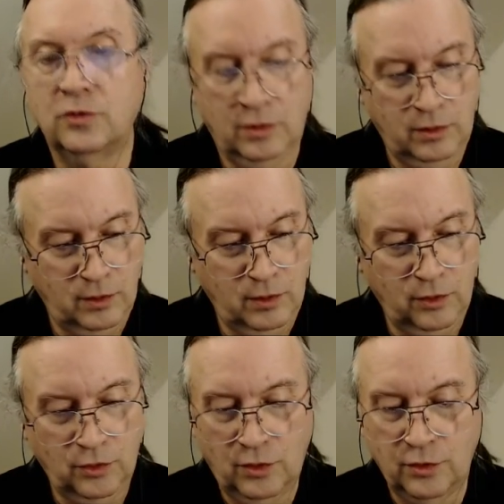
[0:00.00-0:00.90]

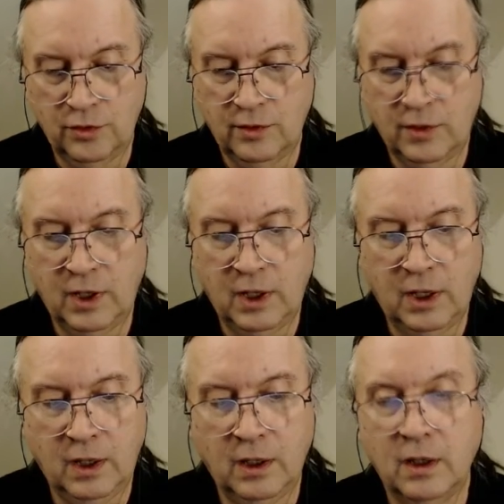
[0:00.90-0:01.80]
Control Shift
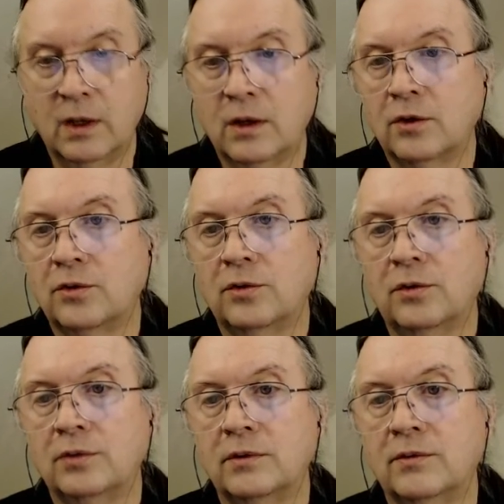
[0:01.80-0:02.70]
K, Control
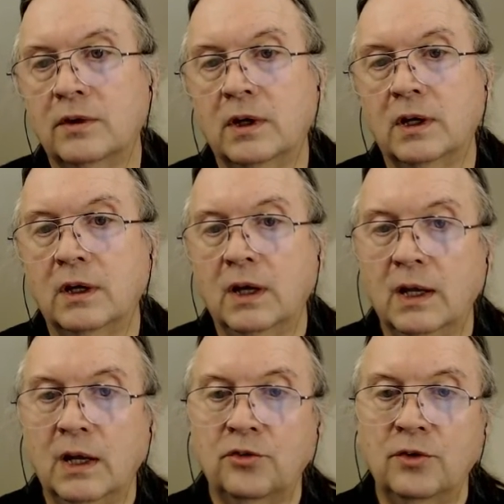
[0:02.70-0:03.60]
Shift T. And
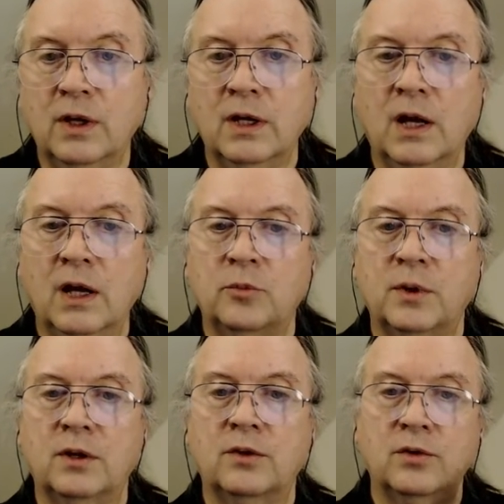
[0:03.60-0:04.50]
that's really nice
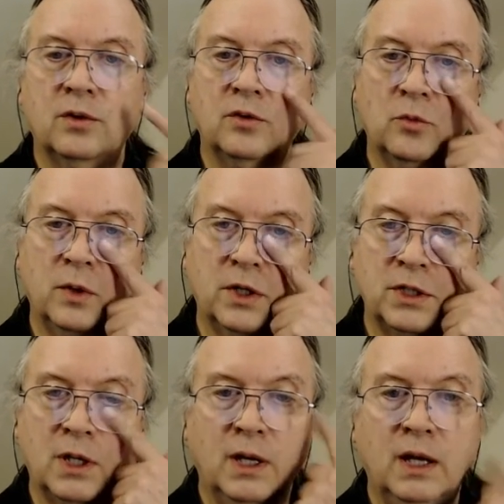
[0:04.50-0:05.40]
because you can switch
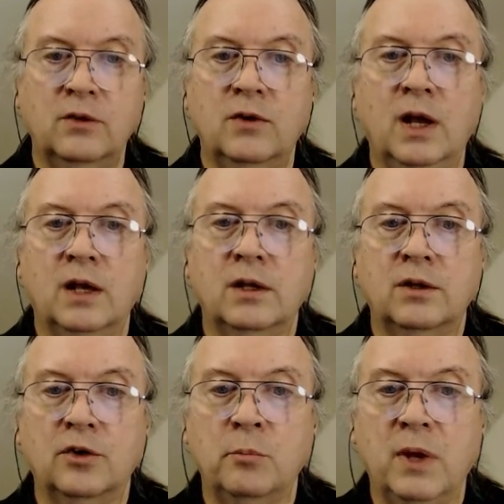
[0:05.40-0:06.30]
and you've got your
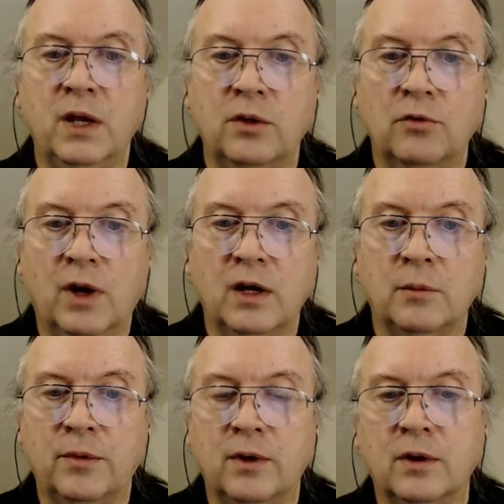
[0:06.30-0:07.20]
menu right up
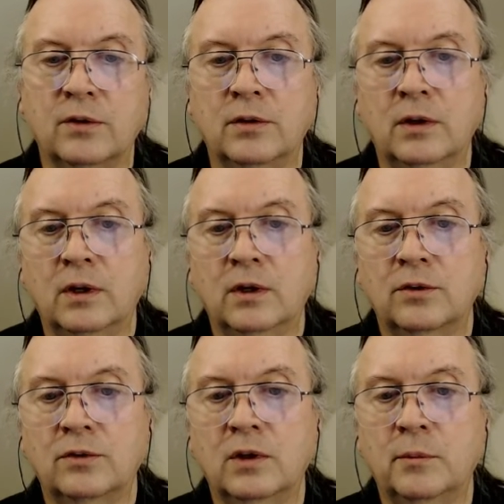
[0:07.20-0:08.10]
there.
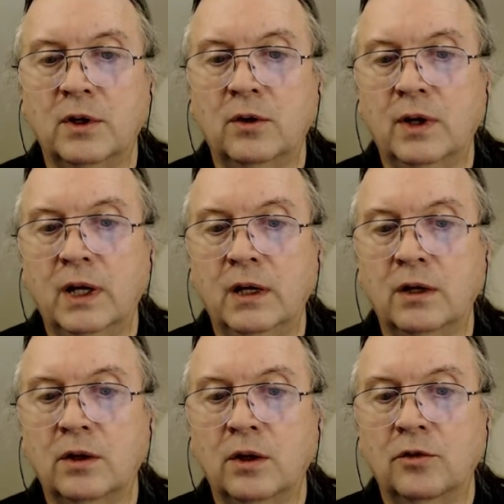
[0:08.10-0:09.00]
So let me go ahead and
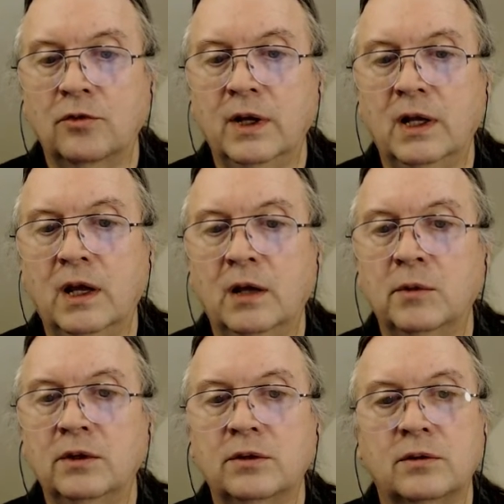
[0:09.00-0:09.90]
rename
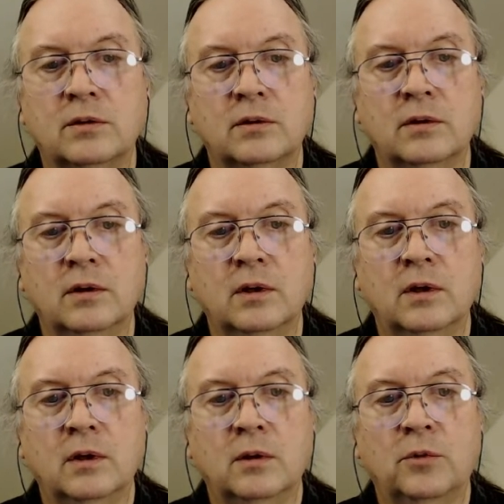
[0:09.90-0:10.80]
this.
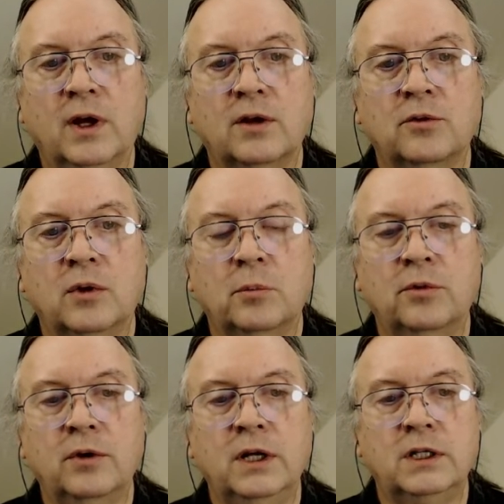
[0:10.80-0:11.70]
Practice what I
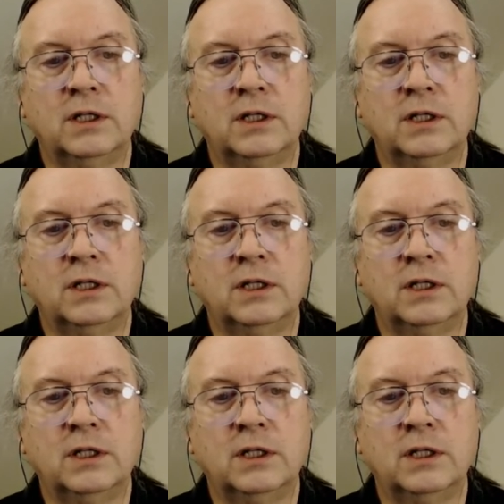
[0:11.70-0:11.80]
preach.